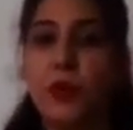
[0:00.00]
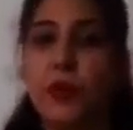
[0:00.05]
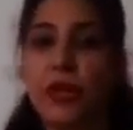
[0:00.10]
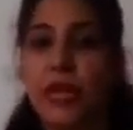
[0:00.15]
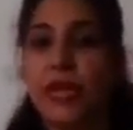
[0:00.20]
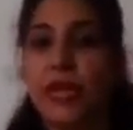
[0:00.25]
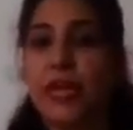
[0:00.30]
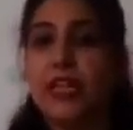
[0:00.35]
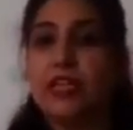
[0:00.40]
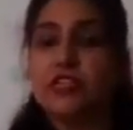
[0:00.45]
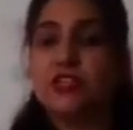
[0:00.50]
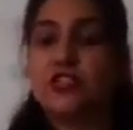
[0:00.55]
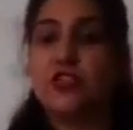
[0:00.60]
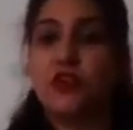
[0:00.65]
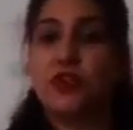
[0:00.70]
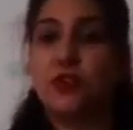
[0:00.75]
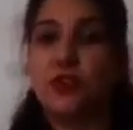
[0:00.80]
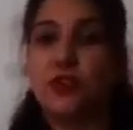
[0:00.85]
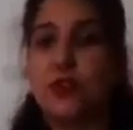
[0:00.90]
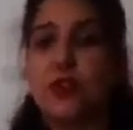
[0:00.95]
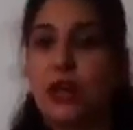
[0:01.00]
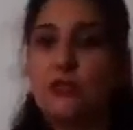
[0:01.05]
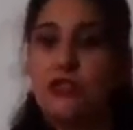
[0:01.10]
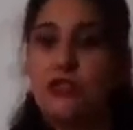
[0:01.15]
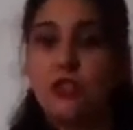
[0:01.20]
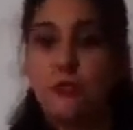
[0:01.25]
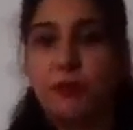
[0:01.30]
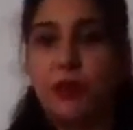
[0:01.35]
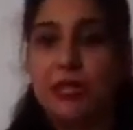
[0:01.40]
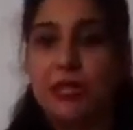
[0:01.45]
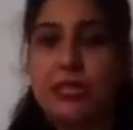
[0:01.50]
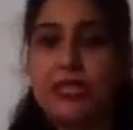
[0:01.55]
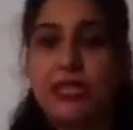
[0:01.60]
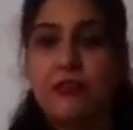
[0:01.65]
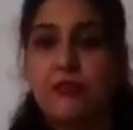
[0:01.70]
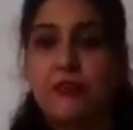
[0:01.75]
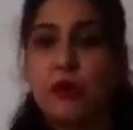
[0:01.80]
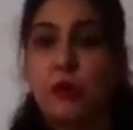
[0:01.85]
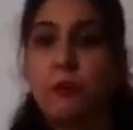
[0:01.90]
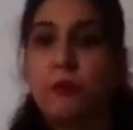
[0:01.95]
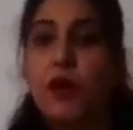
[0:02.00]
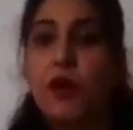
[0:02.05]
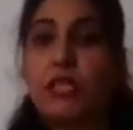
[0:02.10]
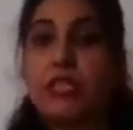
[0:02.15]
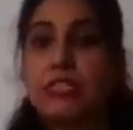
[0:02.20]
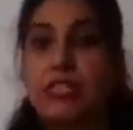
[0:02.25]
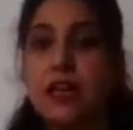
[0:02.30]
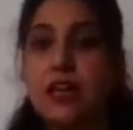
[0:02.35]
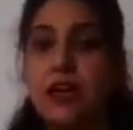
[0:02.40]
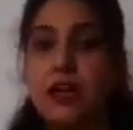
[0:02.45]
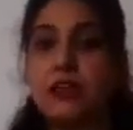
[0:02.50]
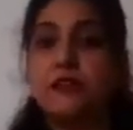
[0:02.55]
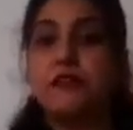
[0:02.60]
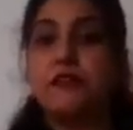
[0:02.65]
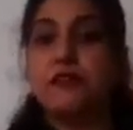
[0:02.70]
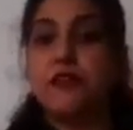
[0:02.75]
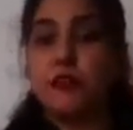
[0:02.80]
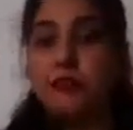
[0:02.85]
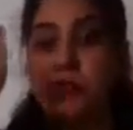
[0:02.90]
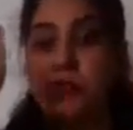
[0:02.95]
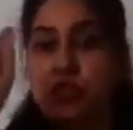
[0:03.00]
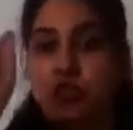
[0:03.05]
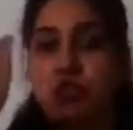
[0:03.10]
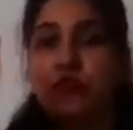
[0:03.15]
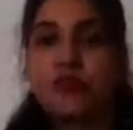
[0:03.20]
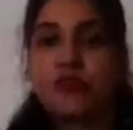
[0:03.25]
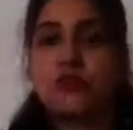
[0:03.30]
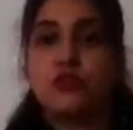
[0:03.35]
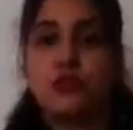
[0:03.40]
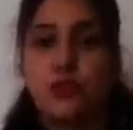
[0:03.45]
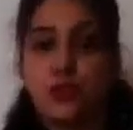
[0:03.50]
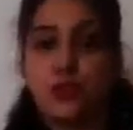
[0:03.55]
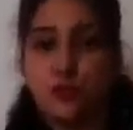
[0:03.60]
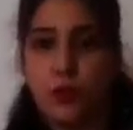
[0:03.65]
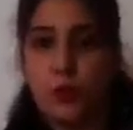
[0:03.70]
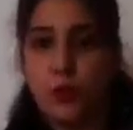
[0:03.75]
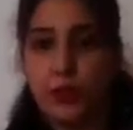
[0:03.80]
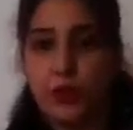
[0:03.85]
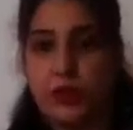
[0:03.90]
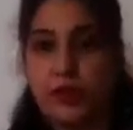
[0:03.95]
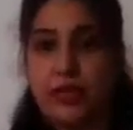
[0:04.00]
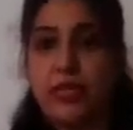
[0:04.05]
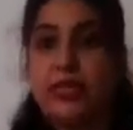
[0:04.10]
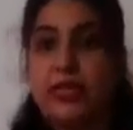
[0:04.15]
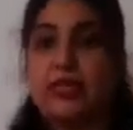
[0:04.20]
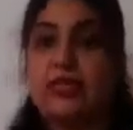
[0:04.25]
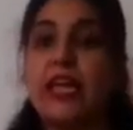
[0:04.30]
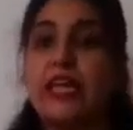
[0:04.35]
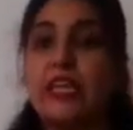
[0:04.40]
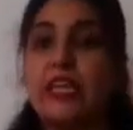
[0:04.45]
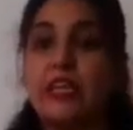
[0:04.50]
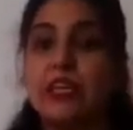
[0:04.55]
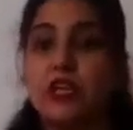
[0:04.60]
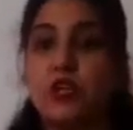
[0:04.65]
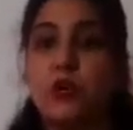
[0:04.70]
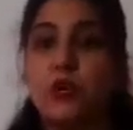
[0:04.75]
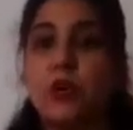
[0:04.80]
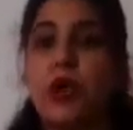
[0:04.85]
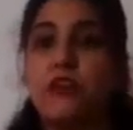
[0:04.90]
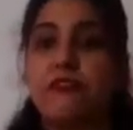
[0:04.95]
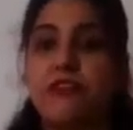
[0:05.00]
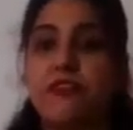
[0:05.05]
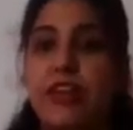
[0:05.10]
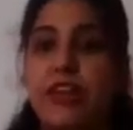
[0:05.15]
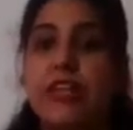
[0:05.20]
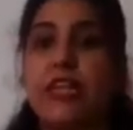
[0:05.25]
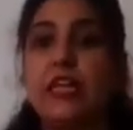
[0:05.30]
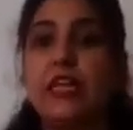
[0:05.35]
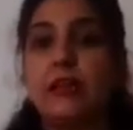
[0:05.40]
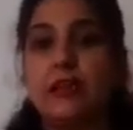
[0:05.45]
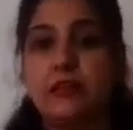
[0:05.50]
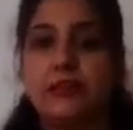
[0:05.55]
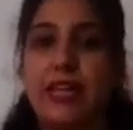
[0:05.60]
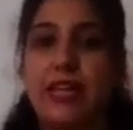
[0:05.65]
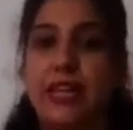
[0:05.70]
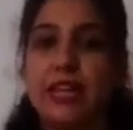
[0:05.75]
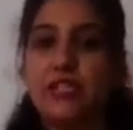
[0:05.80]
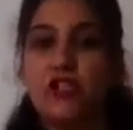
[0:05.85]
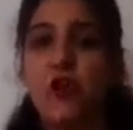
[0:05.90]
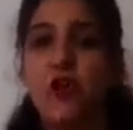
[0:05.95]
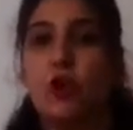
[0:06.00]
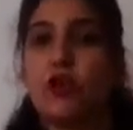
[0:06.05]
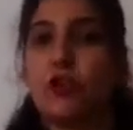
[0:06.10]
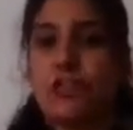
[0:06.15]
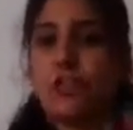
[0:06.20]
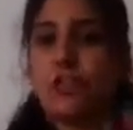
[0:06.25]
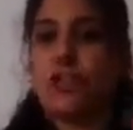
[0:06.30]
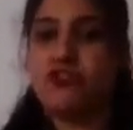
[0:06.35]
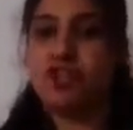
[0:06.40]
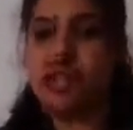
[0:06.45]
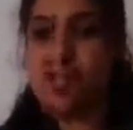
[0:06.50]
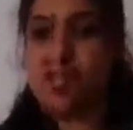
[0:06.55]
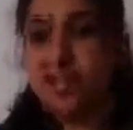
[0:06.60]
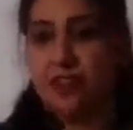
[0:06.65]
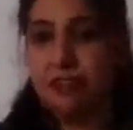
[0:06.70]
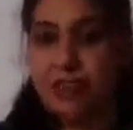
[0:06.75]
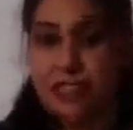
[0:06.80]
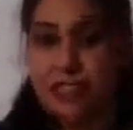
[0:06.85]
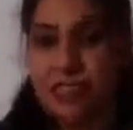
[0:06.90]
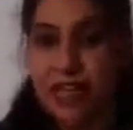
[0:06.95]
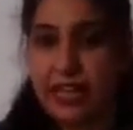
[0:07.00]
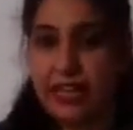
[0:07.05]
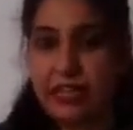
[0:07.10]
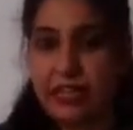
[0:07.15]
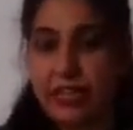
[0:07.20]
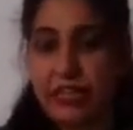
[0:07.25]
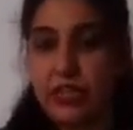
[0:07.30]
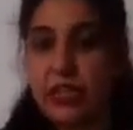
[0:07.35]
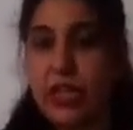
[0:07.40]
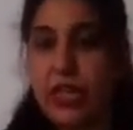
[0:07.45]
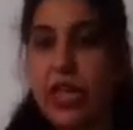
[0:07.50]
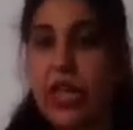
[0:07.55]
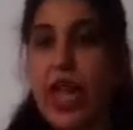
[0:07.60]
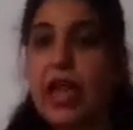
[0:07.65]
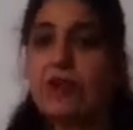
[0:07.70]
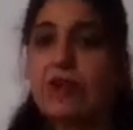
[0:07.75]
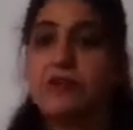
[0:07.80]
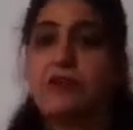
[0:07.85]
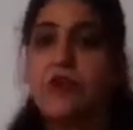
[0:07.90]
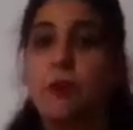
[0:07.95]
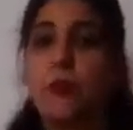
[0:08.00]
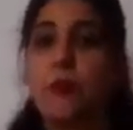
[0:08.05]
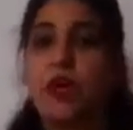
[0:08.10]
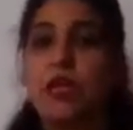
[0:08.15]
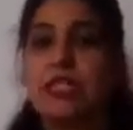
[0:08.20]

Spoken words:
okay, so count your points. If your points are from 0 to 4, then you are very less on the stress level side. And if your